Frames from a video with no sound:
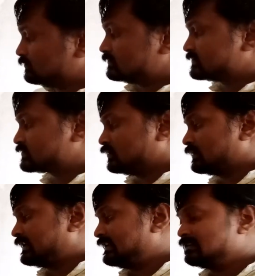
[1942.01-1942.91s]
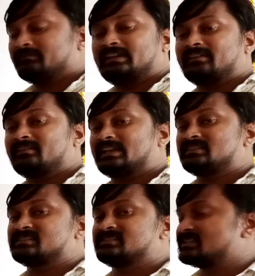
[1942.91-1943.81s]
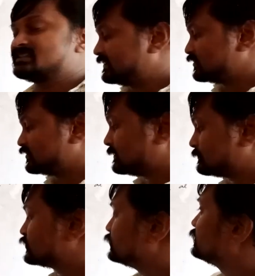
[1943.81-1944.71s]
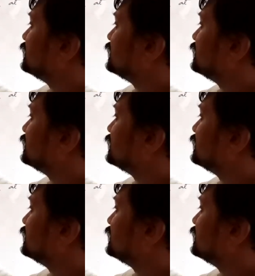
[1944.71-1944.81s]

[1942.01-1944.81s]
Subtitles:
So then wherever h is there, 0 substitute.